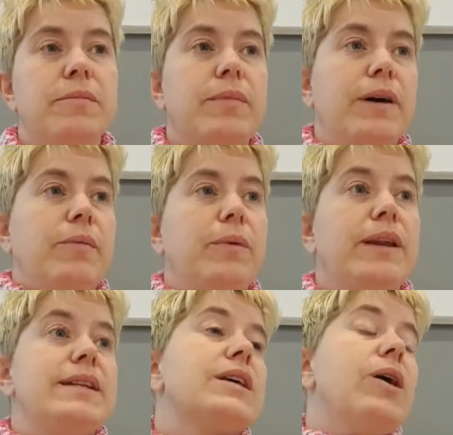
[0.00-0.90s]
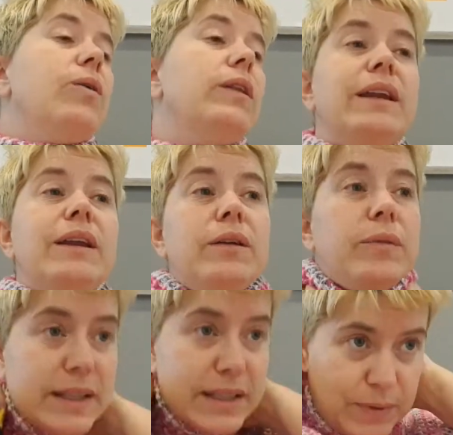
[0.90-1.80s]
But when it's cold and
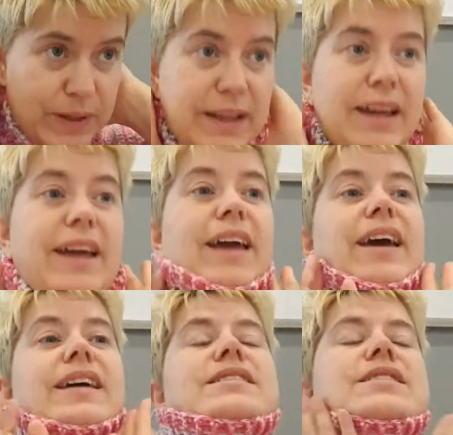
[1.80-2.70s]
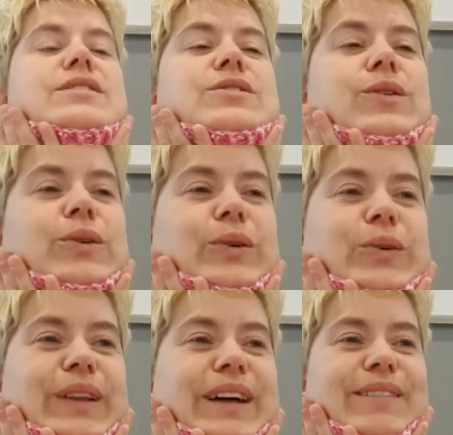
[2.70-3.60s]
when it's windy, it's so
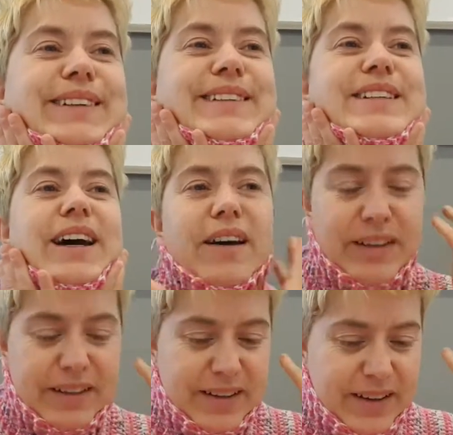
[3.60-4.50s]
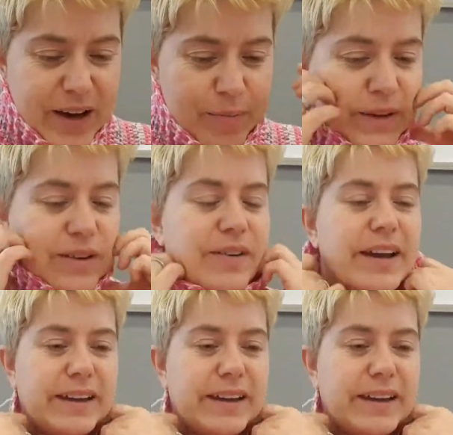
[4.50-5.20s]
lovely to have it up in your